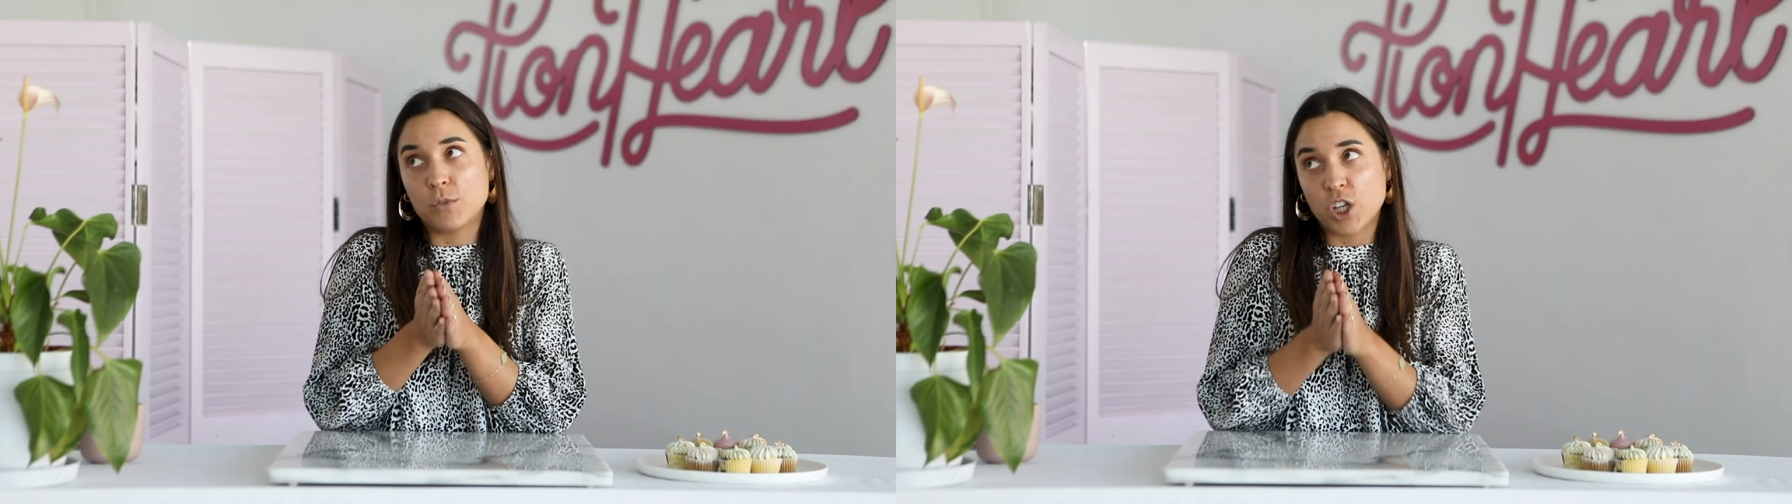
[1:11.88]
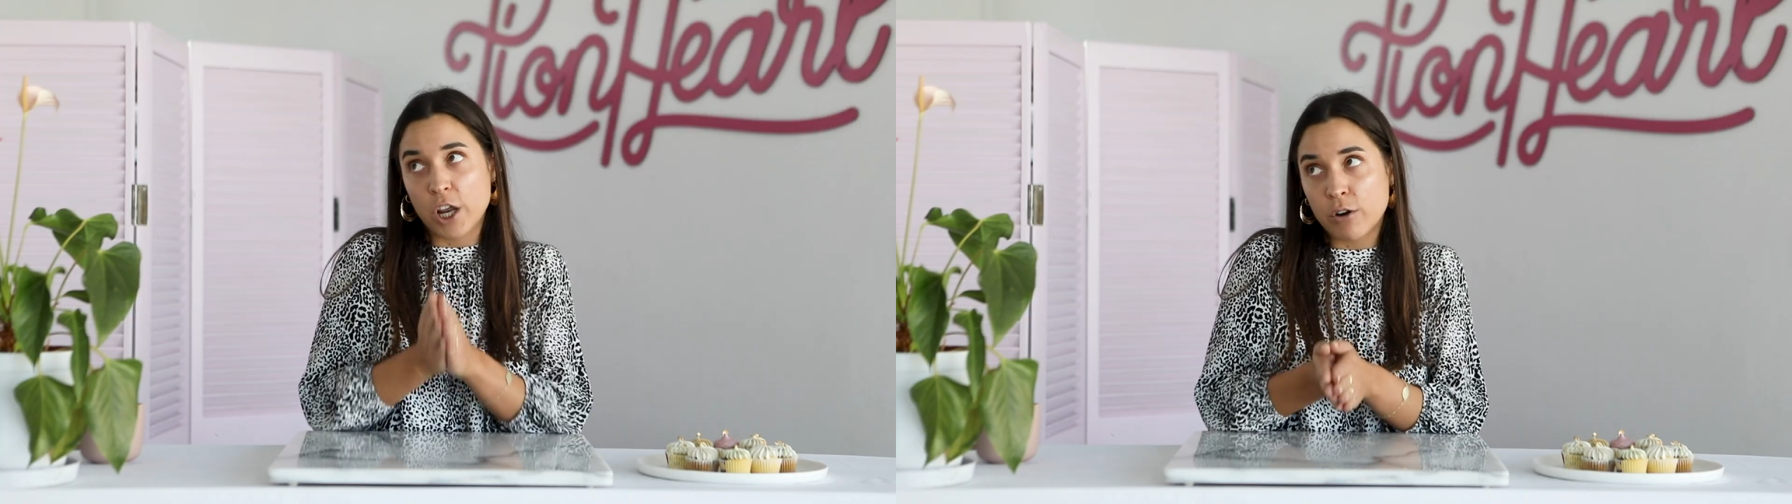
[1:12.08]

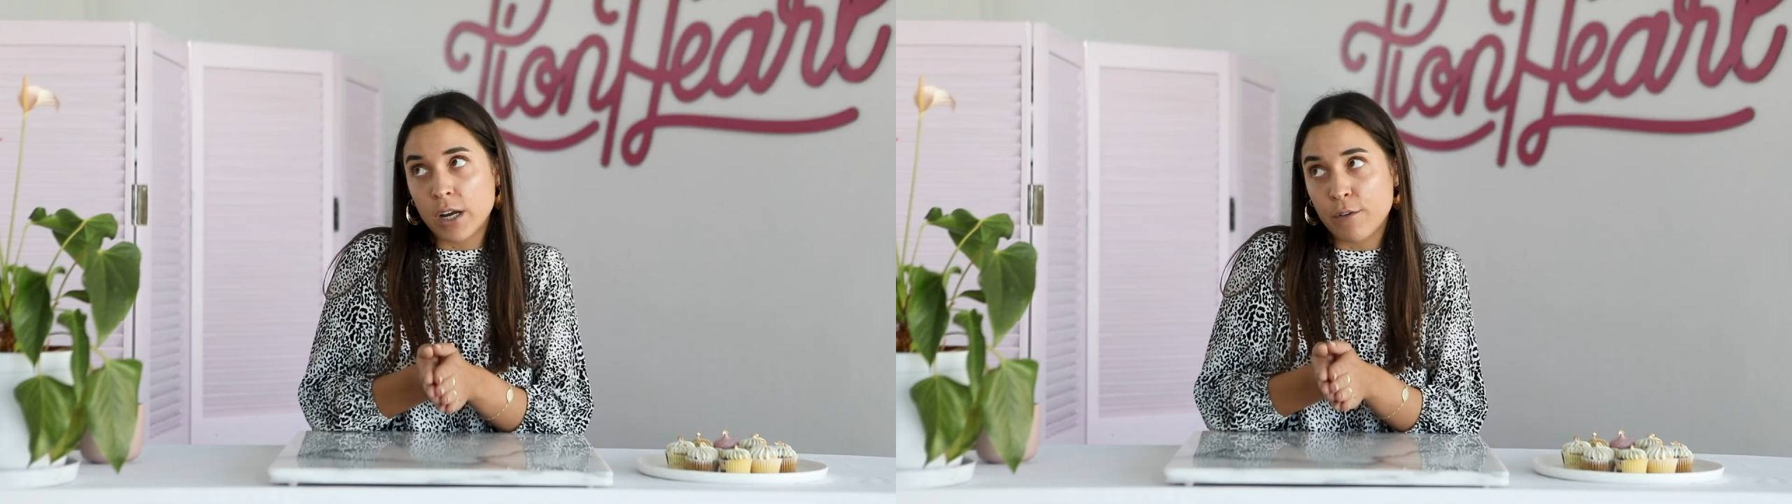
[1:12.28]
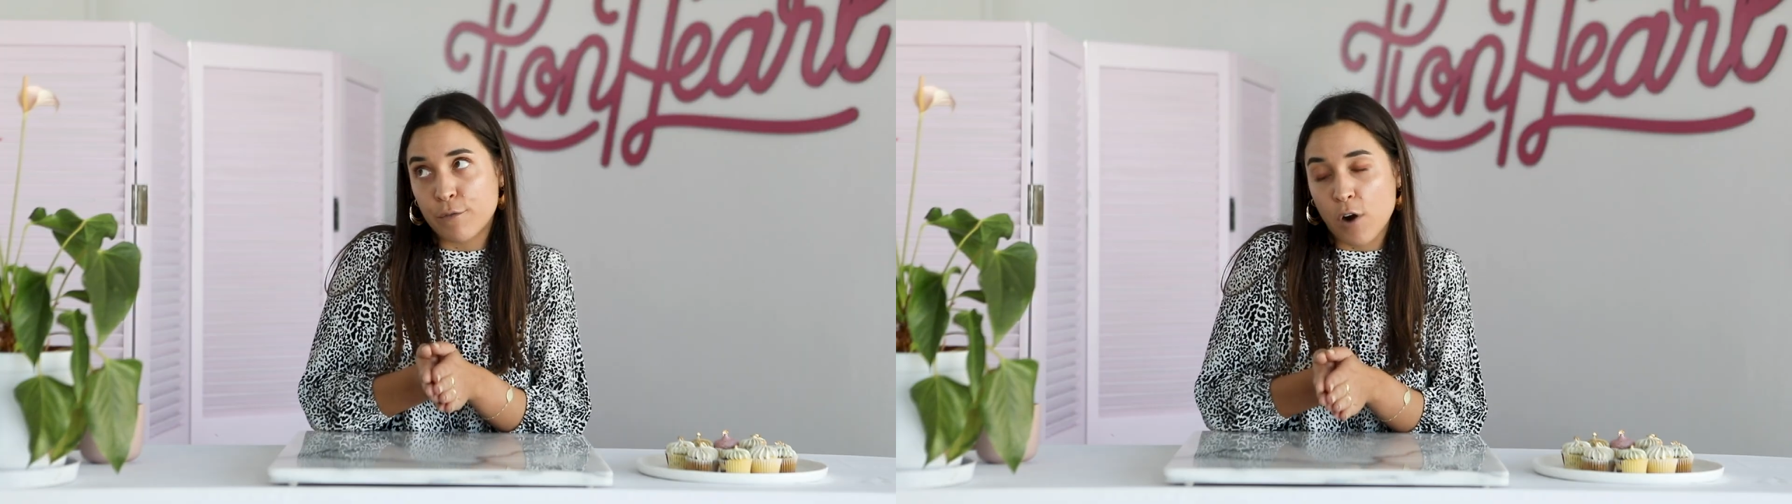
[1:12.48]

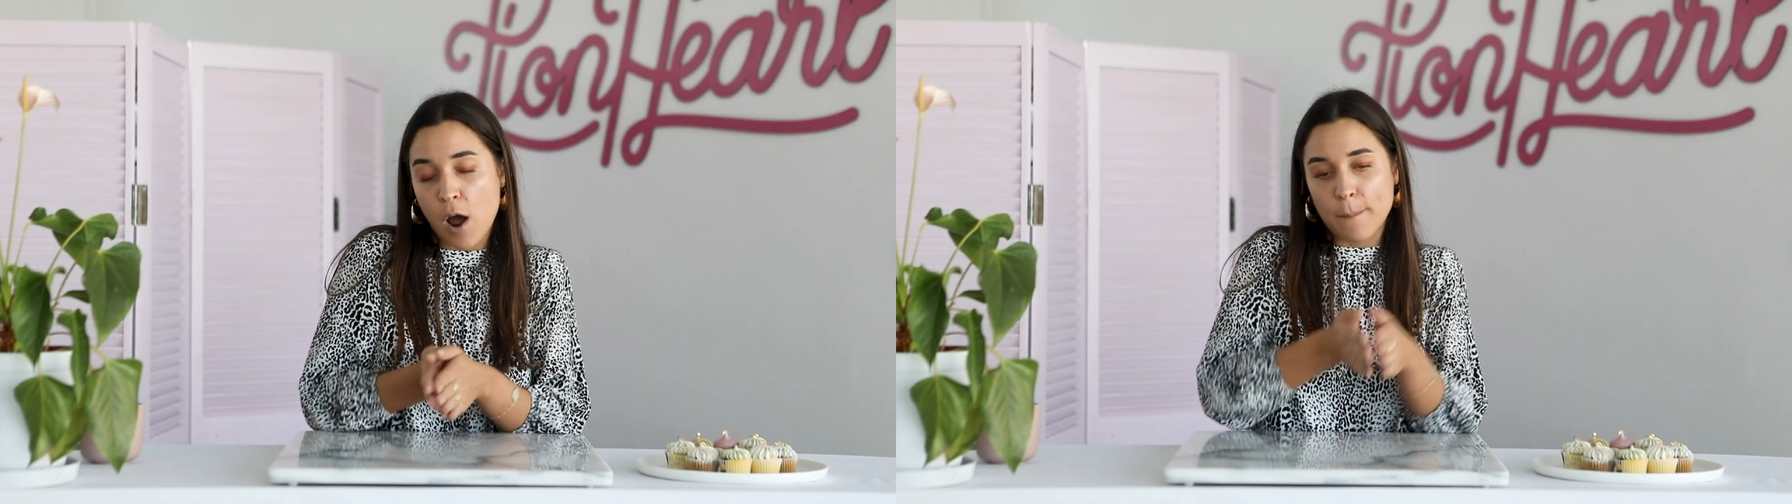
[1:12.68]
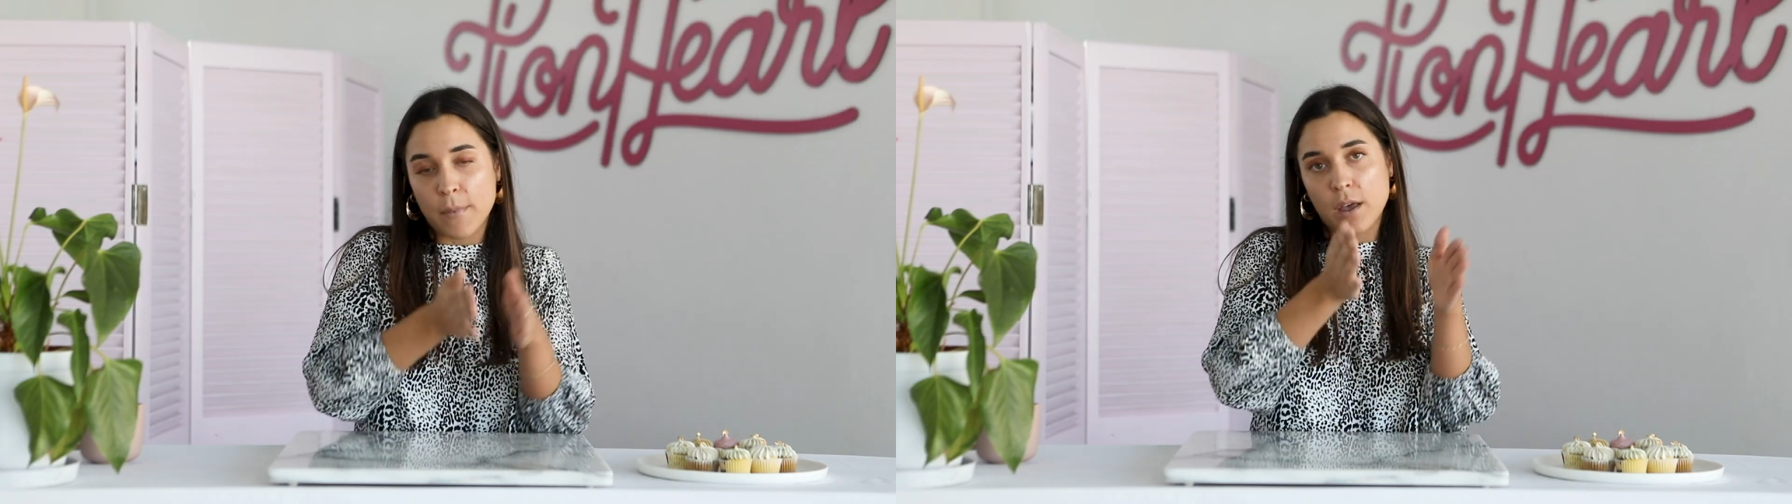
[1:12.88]
generally
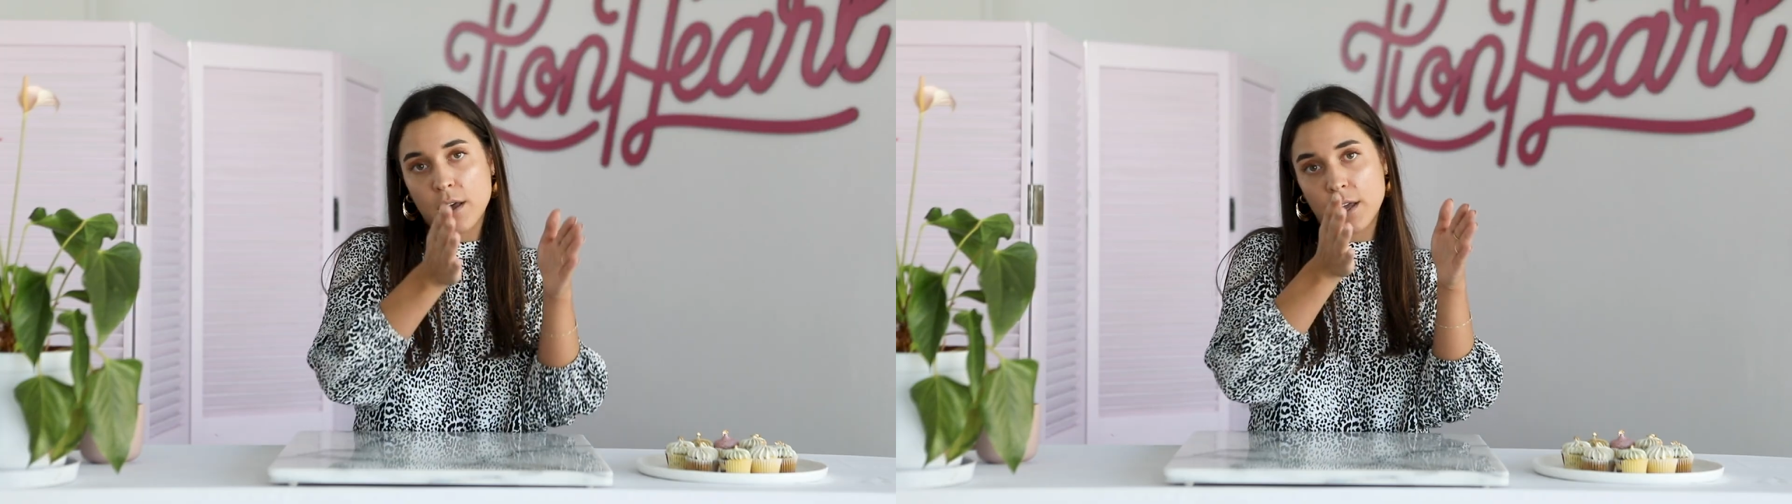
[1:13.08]
from